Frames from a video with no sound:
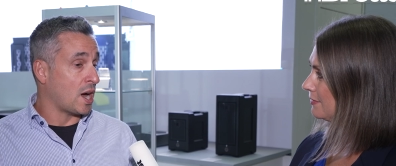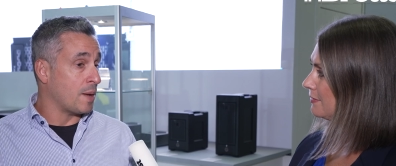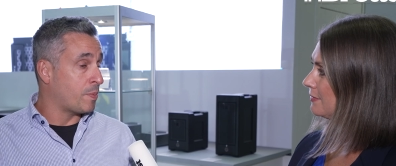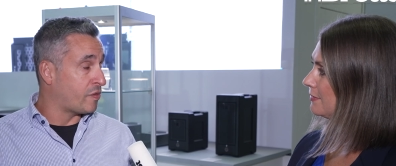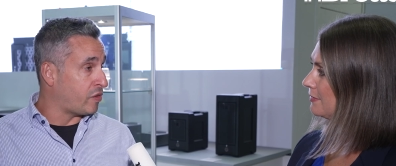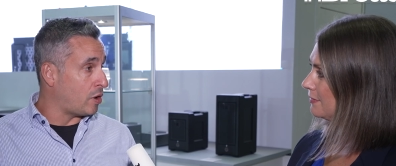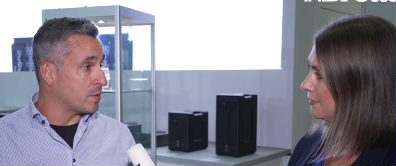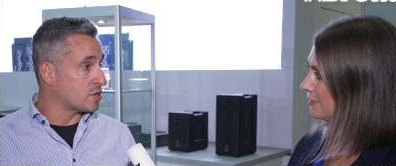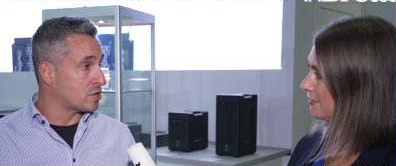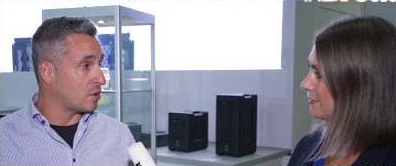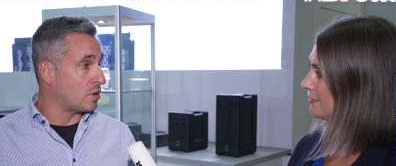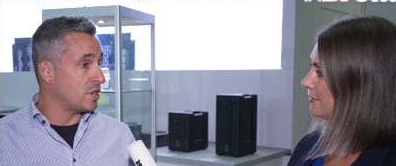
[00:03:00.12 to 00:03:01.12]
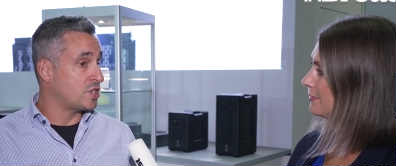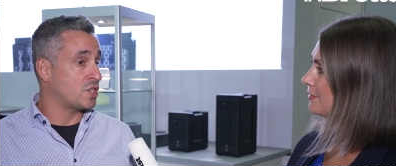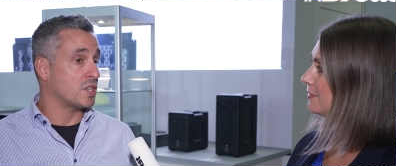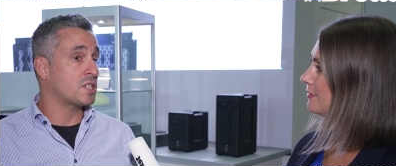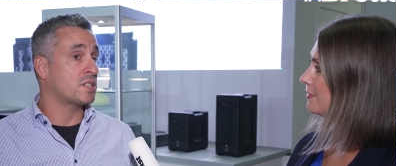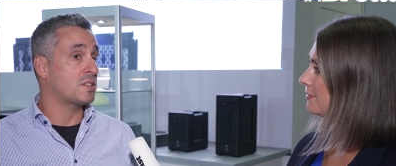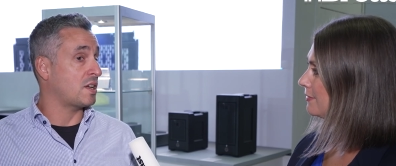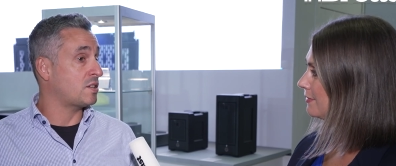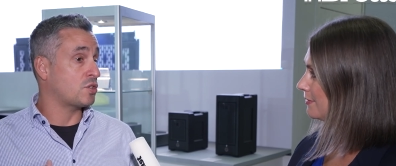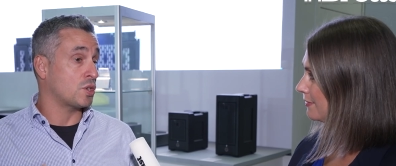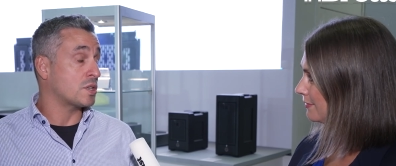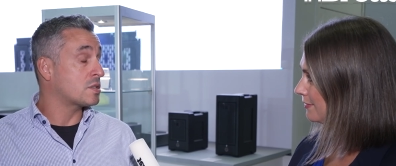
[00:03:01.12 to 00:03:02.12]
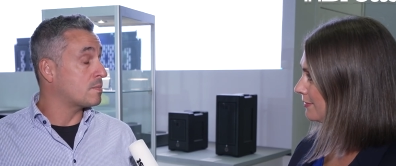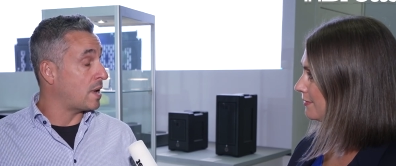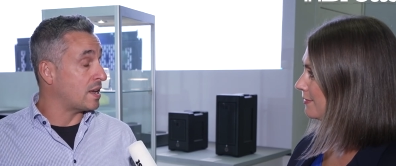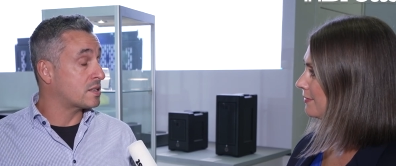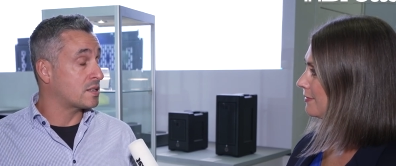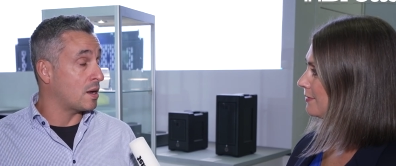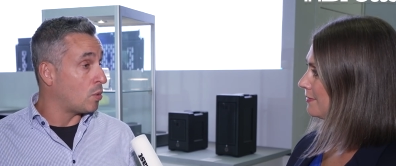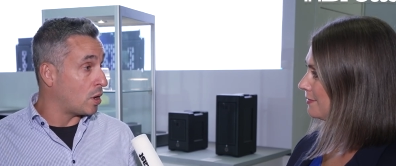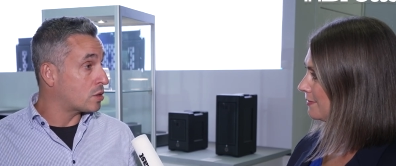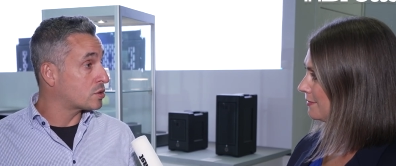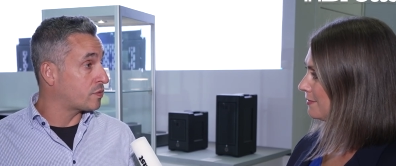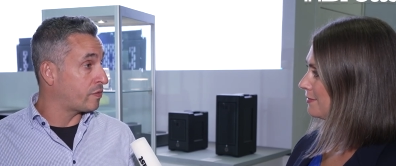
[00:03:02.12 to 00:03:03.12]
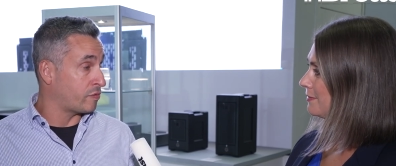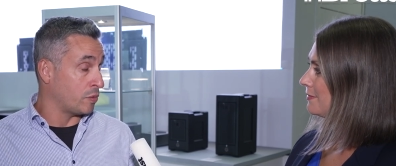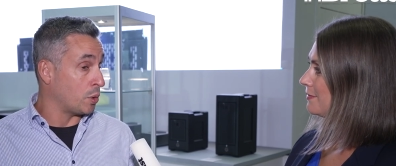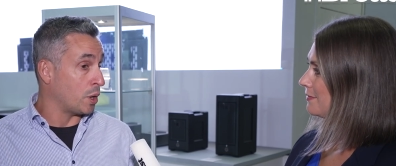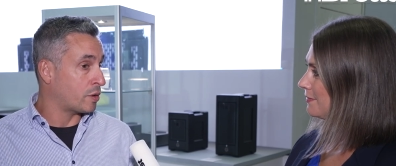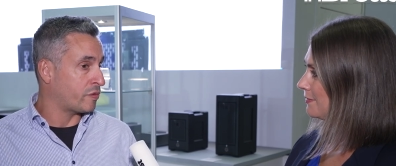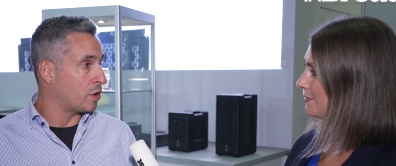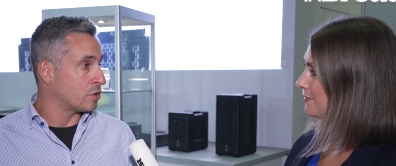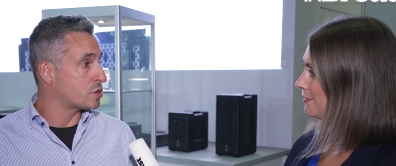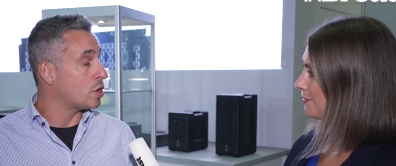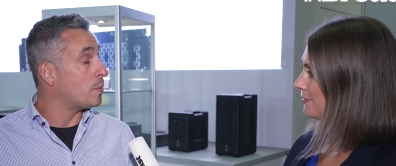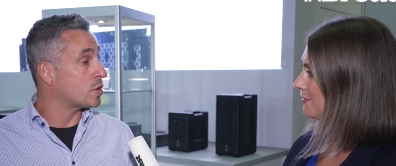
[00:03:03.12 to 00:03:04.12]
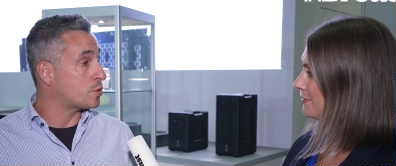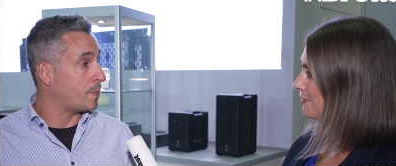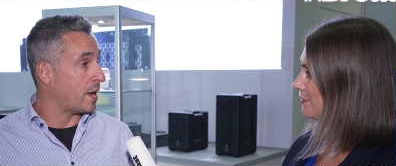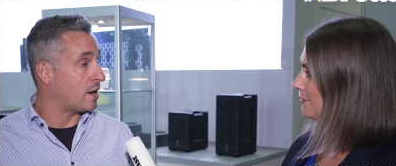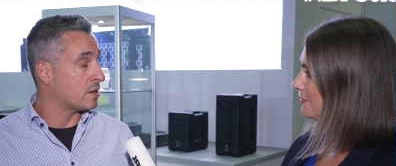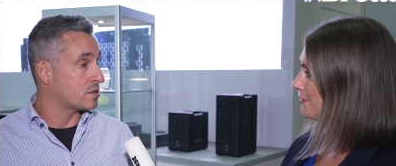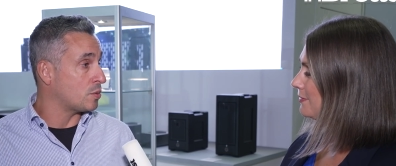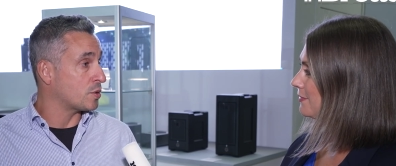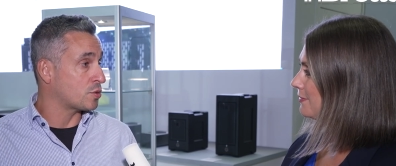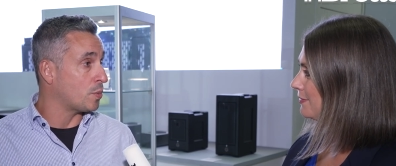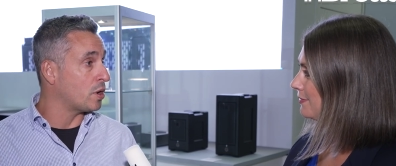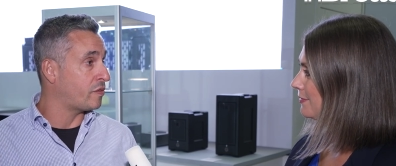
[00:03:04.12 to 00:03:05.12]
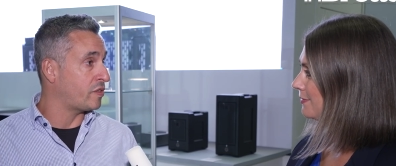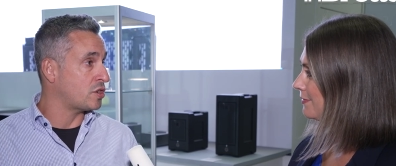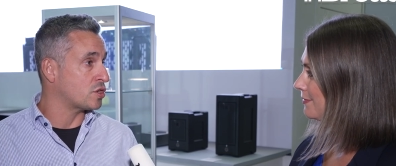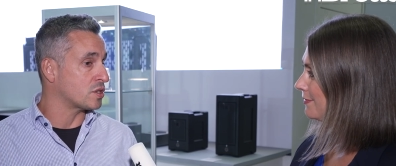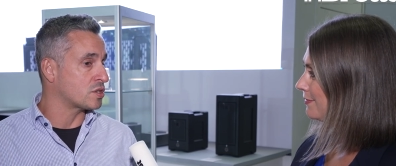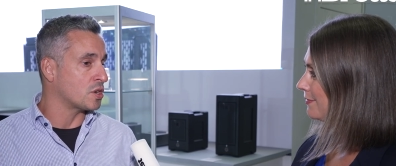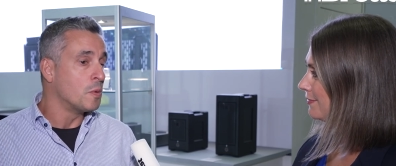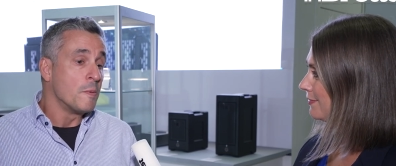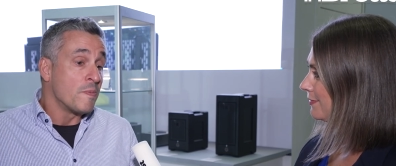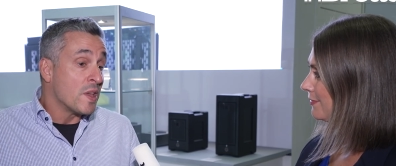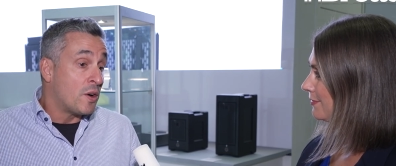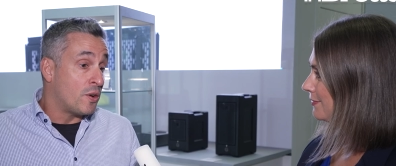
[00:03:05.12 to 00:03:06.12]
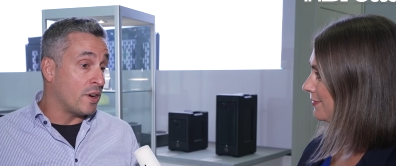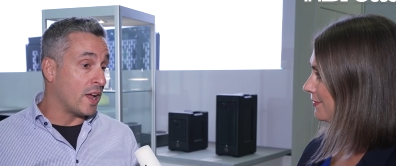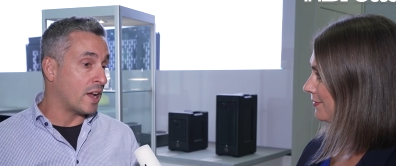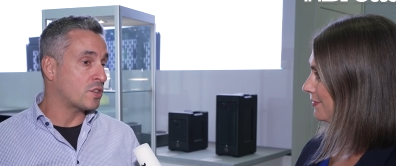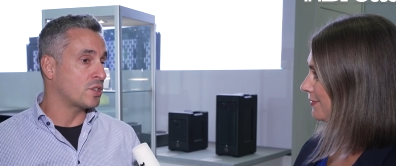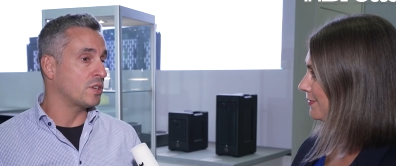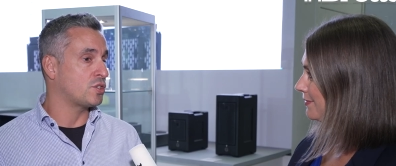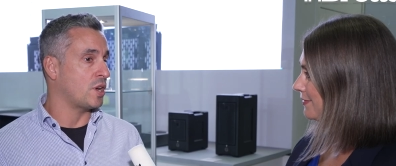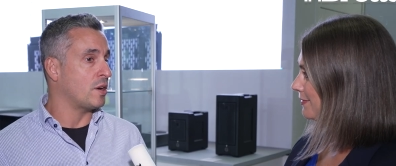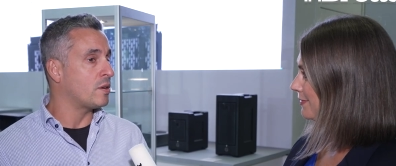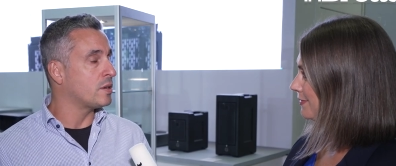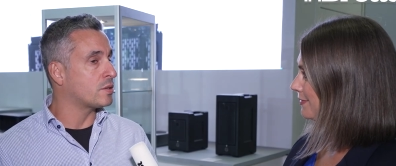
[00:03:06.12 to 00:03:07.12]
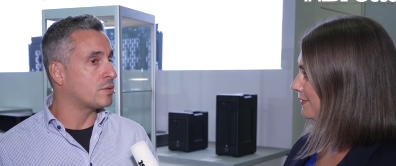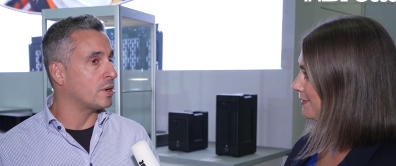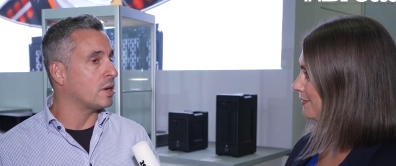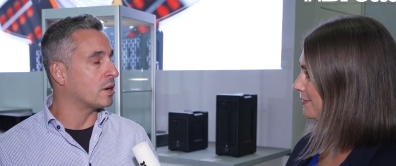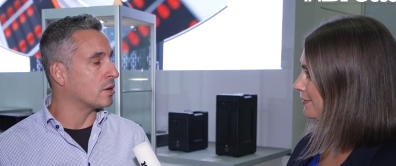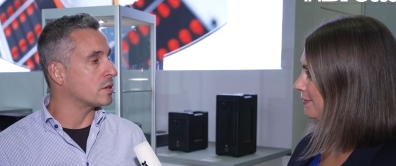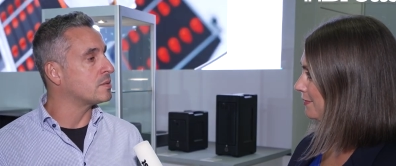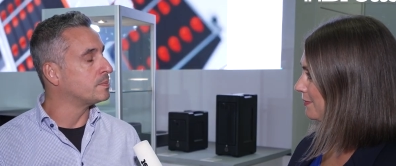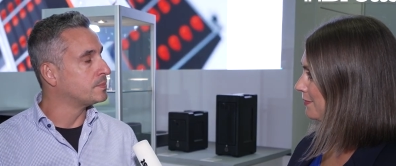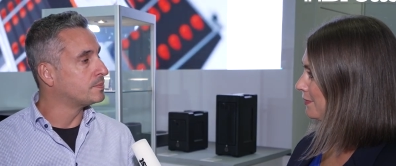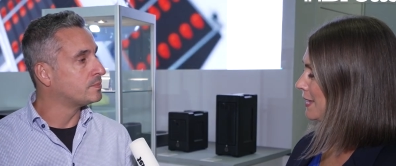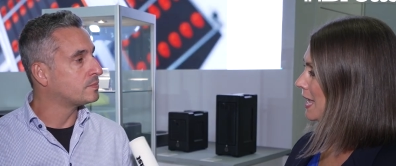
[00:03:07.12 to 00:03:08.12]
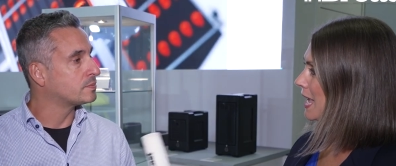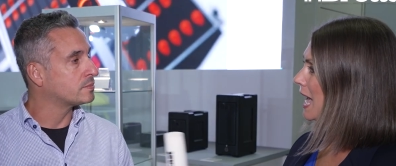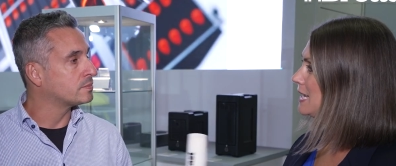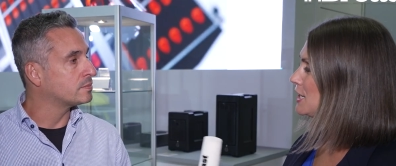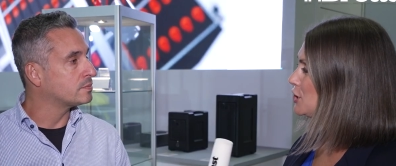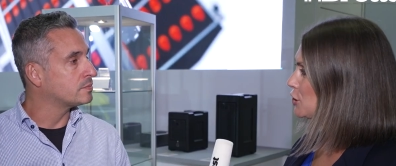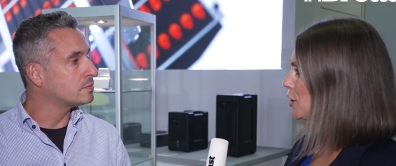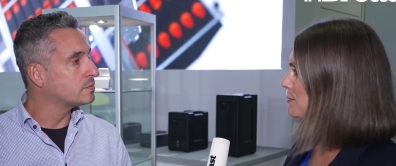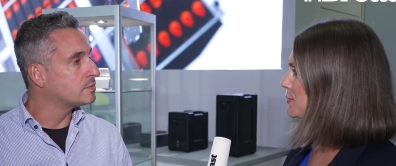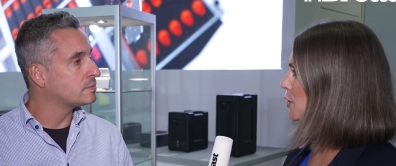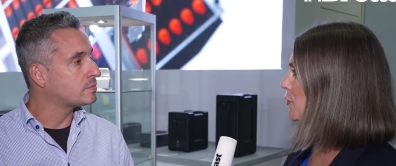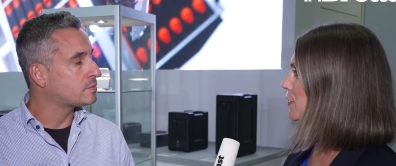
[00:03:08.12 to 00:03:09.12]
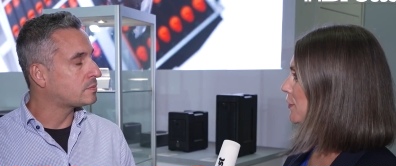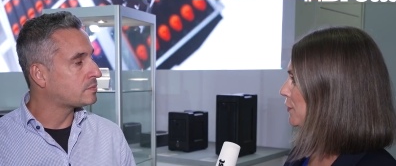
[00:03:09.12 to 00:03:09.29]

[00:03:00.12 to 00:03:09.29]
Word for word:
Speaker 1: high performance storage, just that just makes their work, workflow so much better and so much more efficient. So reaction in general is really good.
Speaker 2: And in terms of the